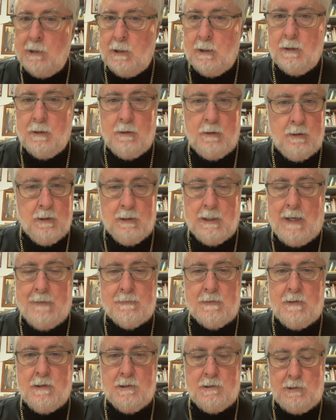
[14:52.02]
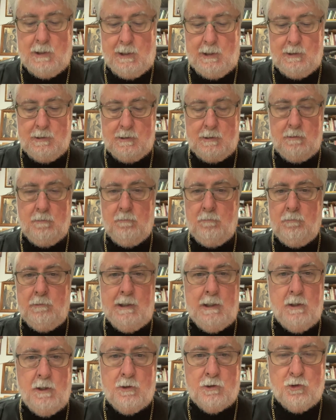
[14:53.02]
reading the lives of the saints,
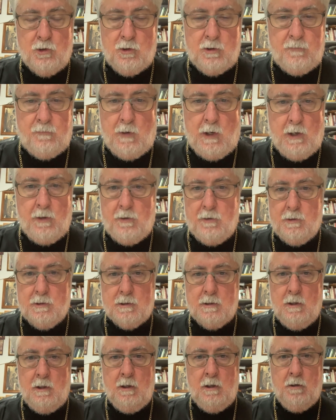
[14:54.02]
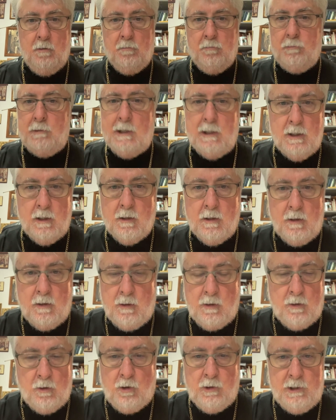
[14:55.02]
reading the church fathers, reading the,
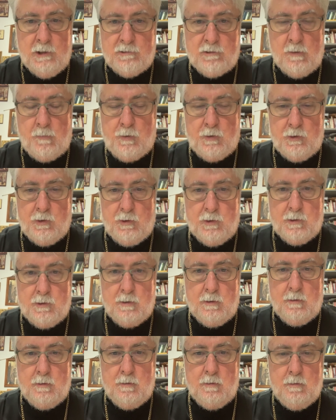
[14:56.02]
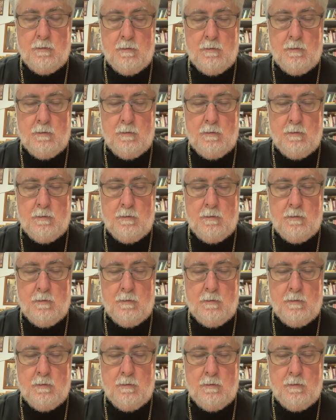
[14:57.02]
the Holy Scriptures.